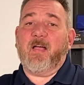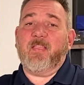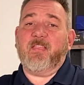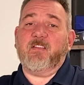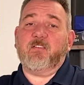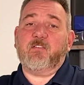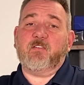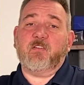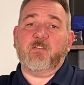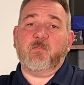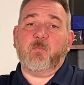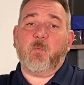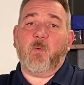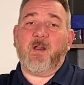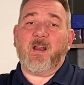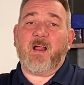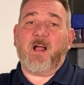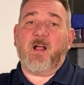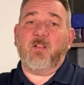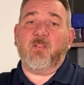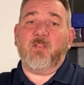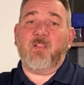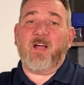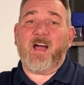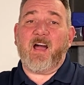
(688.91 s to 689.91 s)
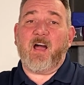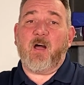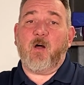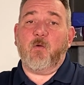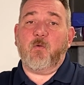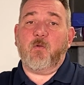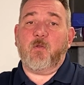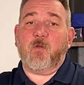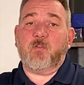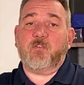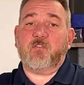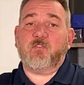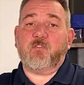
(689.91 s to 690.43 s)
This is what
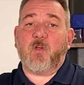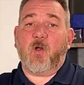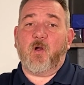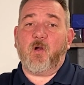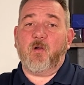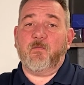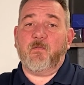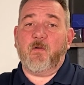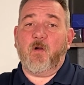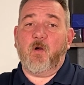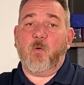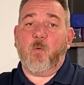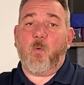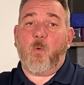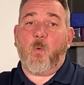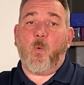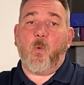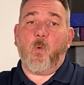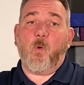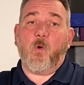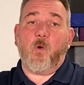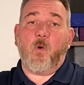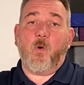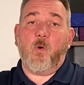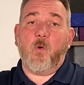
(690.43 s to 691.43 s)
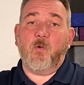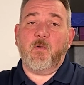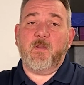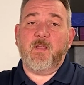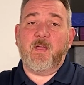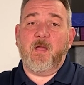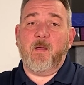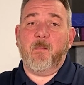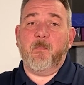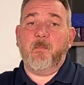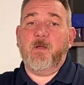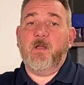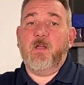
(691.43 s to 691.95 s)
allowed Starvo or
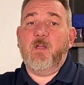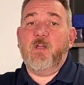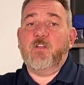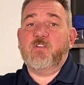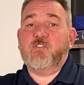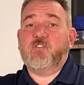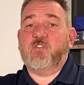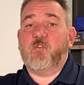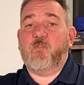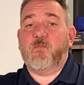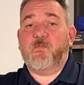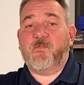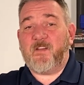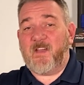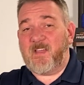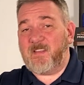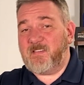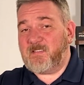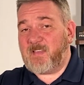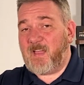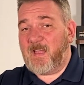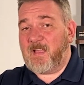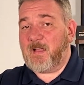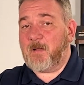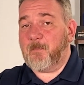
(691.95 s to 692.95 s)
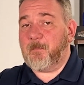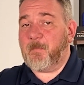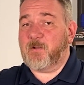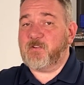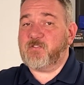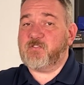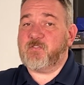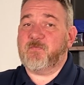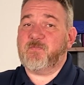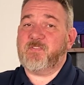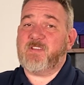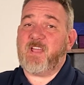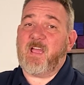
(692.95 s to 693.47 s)
Oldhim to face tank a
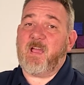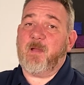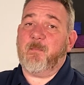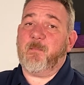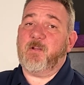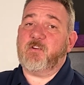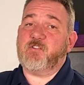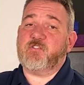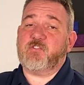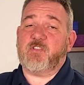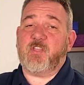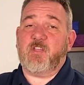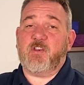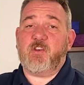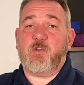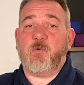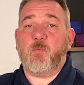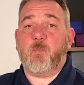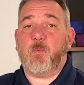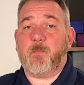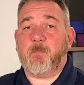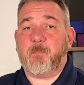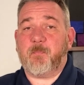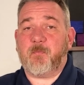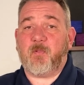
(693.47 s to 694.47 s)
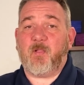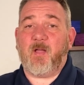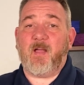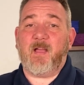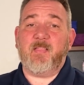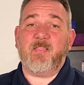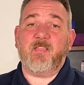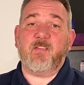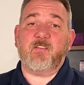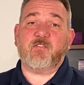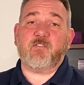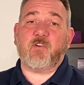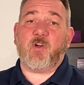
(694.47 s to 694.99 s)
bunch of damage. Then you would
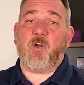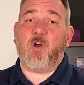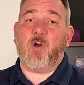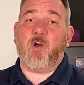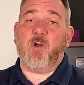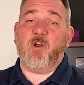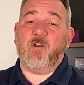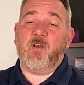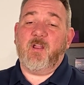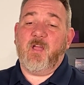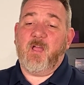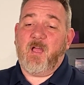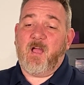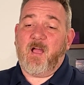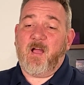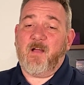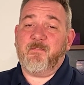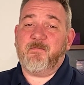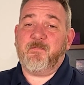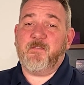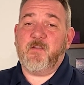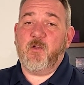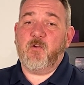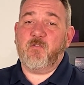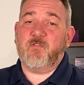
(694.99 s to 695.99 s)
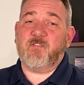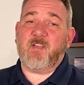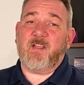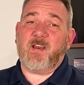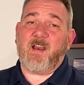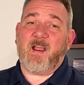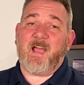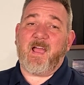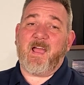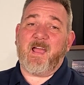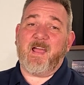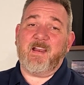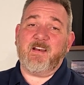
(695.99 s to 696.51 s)
play this card, fuse
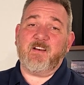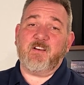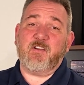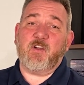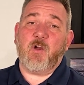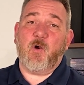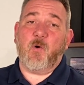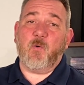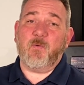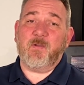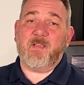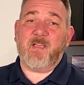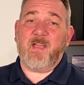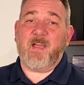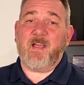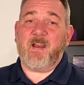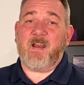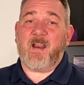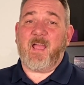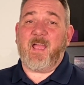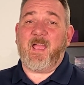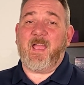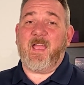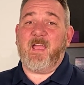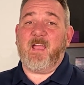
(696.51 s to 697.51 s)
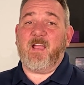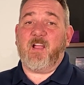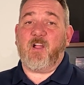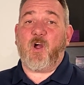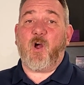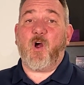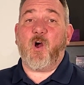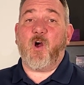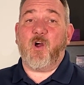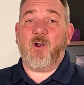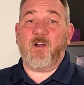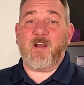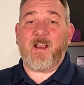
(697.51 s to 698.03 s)
it, and go get a
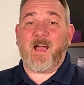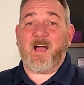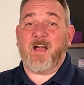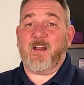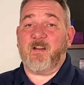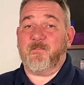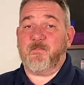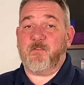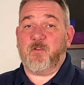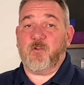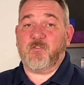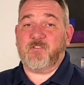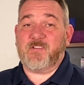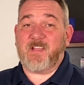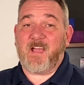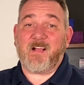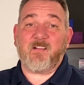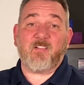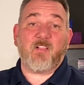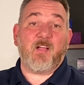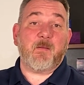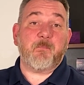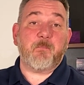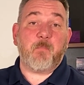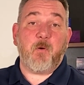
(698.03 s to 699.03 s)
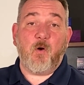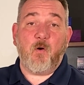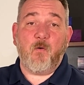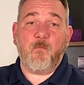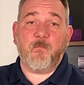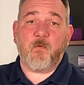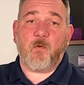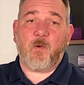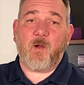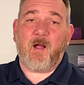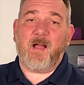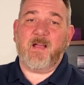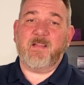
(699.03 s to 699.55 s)
card out of your deck, like
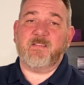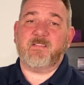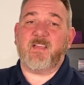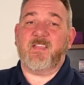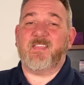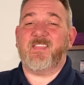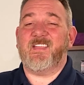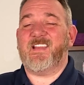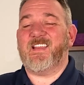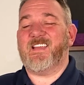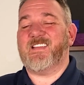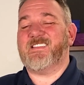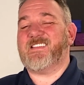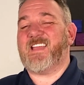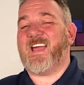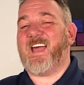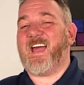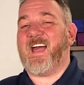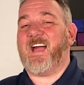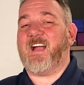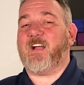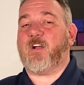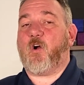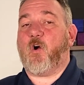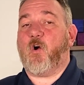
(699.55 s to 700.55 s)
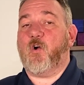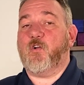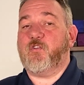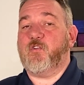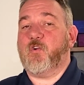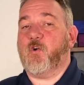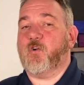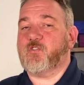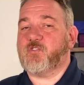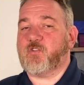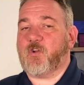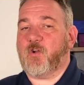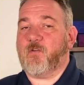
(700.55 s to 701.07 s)
Pulverize, and then attack on
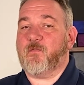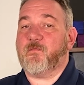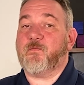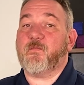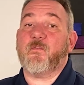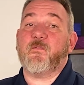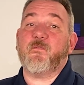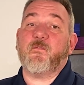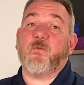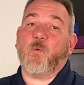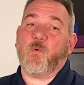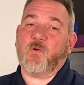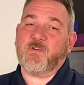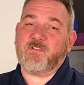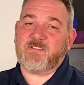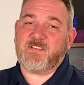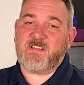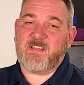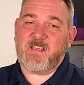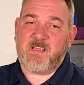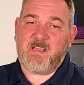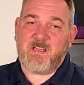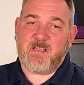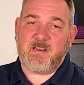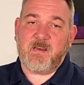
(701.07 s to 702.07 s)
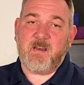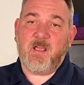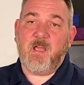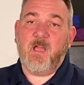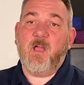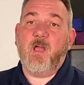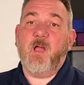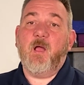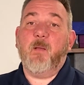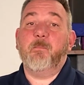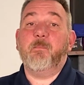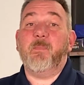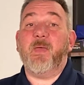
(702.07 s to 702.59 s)
your turn for 14,
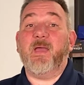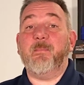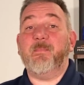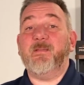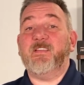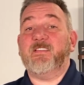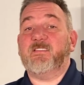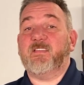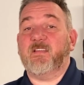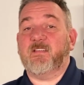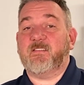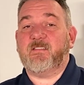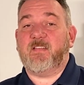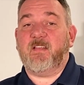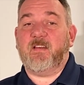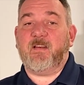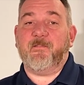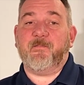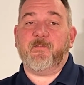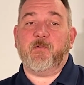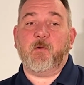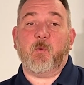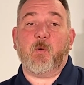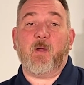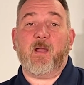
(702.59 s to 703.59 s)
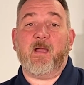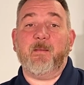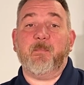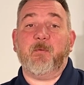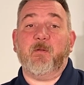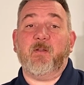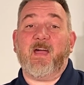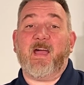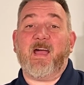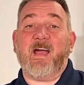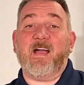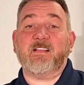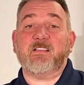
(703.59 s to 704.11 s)
maybe 16 if you were
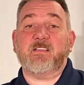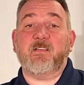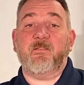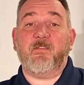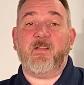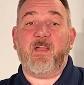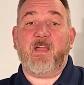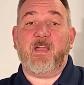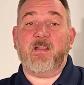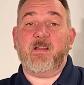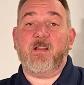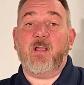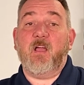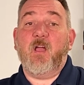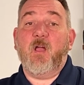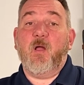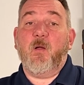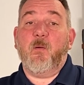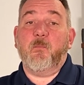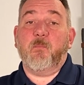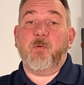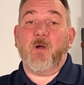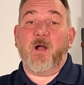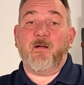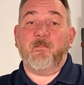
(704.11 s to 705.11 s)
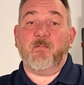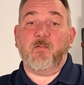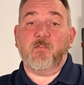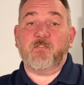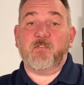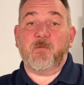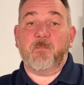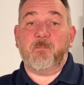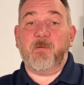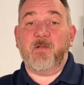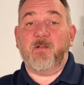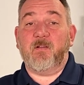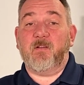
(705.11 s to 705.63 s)
able to activate
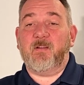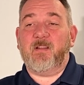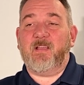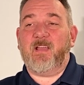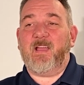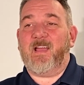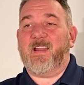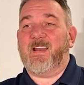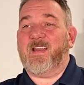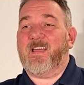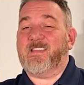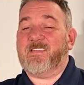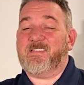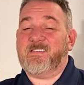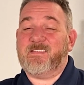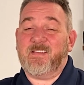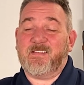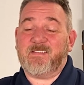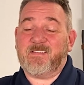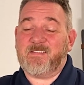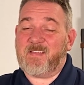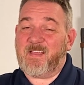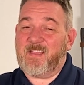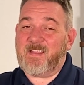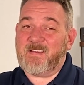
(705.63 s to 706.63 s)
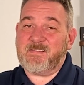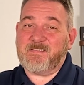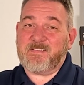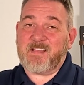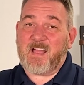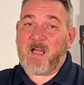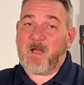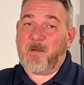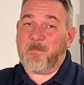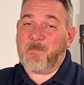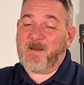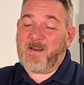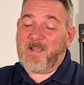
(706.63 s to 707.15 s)
Bravo's ability. And a 16
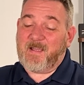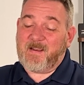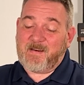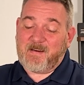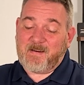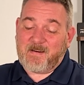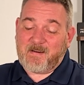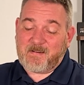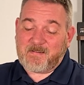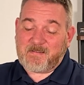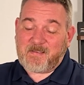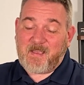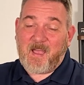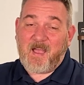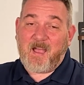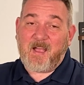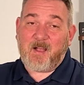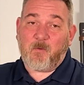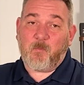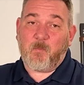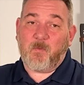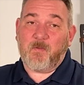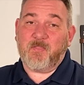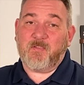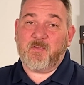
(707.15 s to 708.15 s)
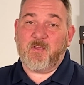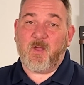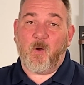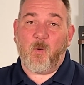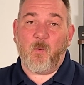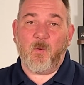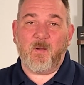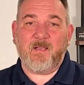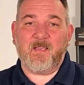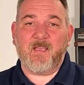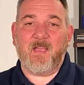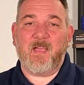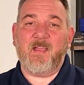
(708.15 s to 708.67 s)
dominated attack with
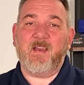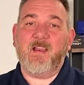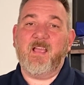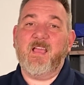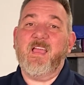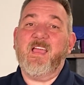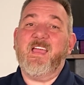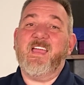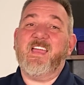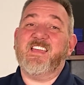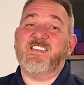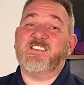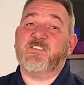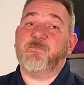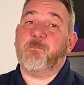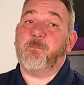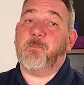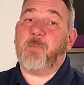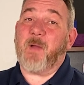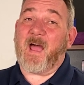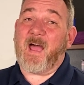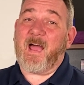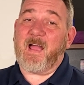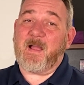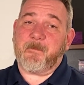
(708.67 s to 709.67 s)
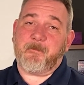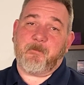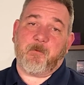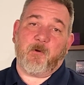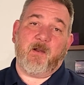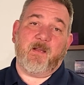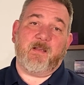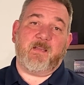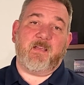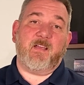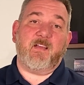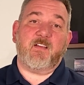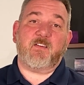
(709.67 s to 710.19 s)
Go Again is
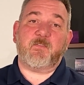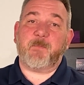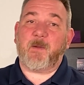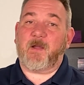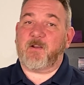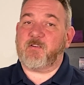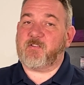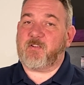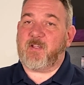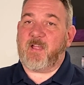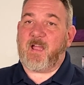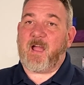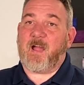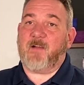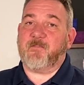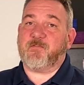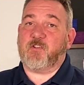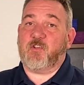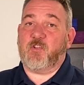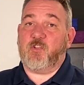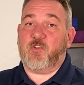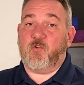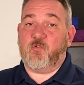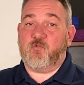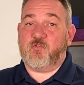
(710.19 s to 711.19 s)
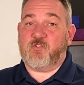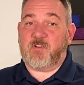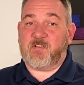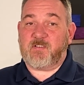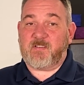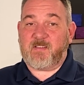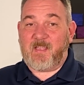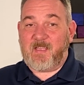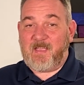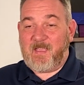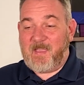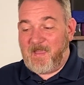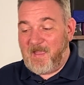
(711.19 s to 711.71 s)
back-breaking, especially after you
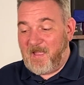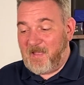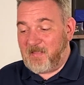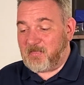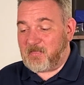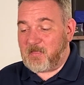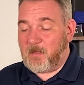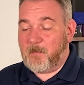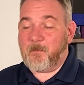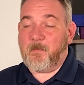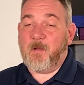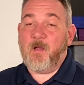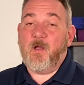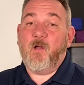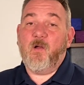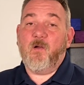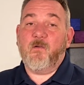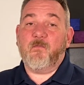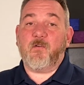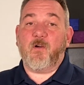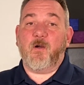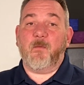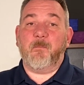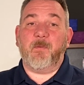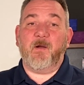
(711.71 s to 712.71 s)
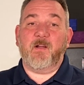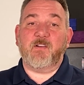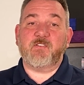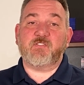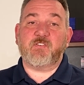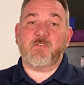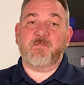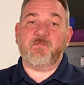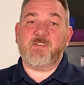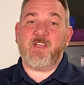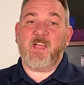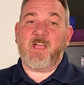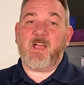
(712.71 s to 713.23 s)
just hit them for a
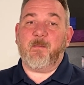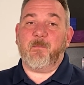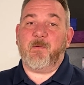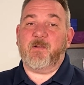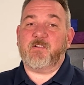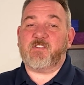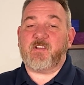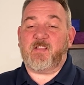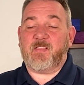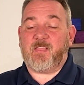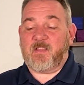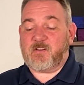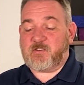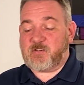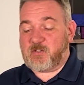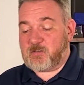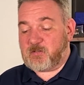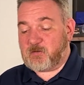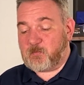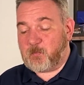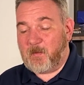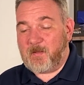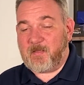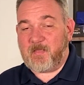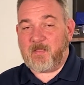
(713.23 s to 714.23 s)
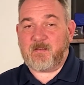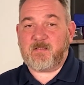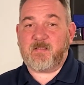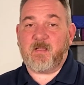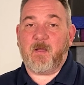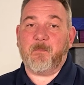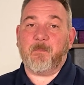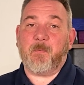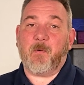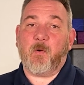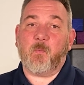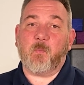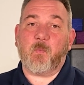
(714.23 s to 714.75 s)
bunch of damage and they just swing the
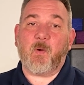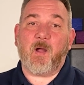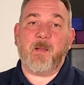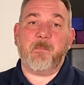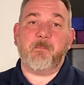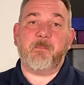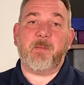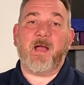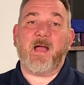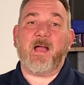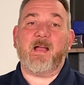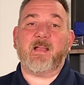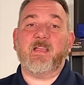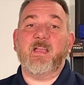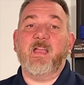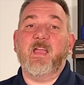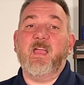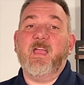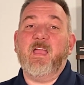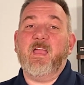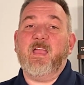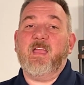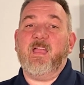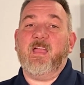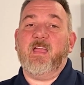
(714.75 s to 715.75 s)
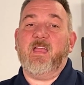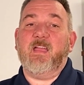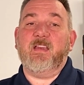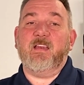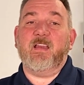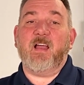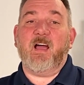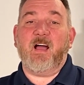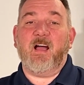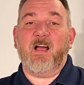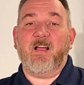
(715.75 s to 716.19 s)
tempo right back in